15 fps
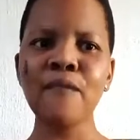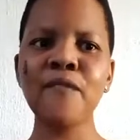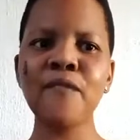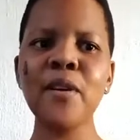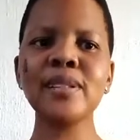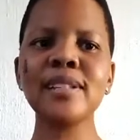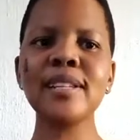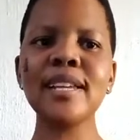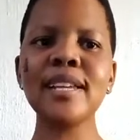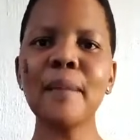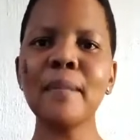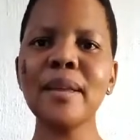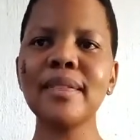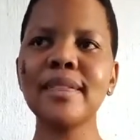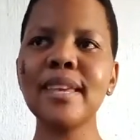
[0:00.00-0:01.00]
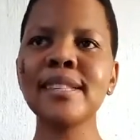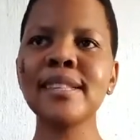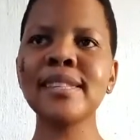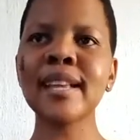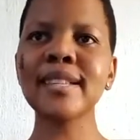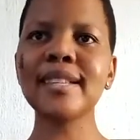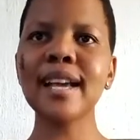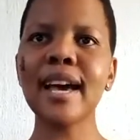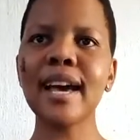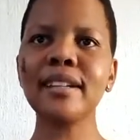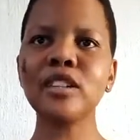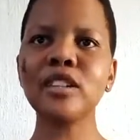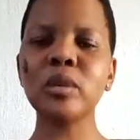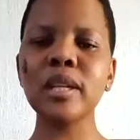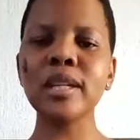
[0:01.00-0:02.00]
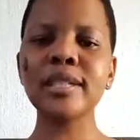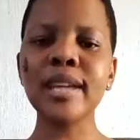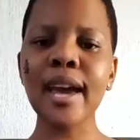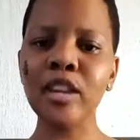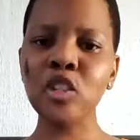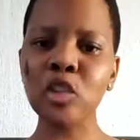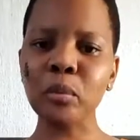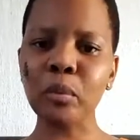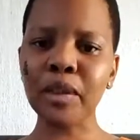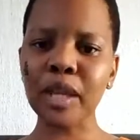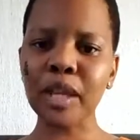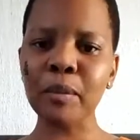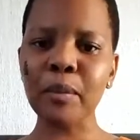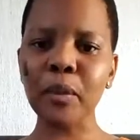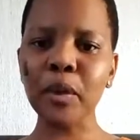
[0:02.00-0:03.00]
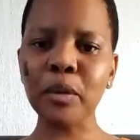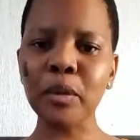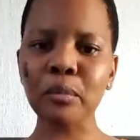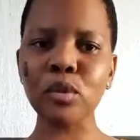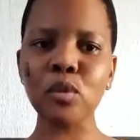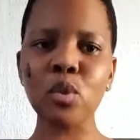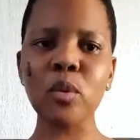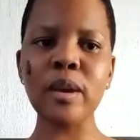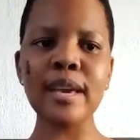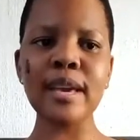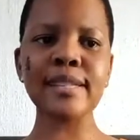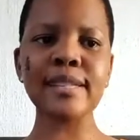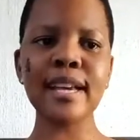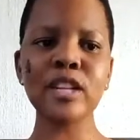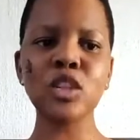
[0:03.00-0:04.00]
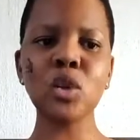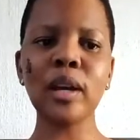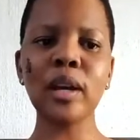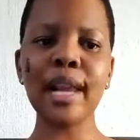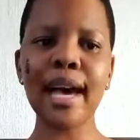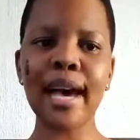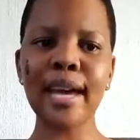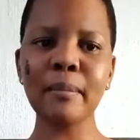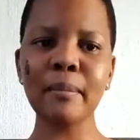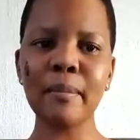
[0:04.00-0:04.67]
Firstly, things that are literally tangible that people can be doing is that your line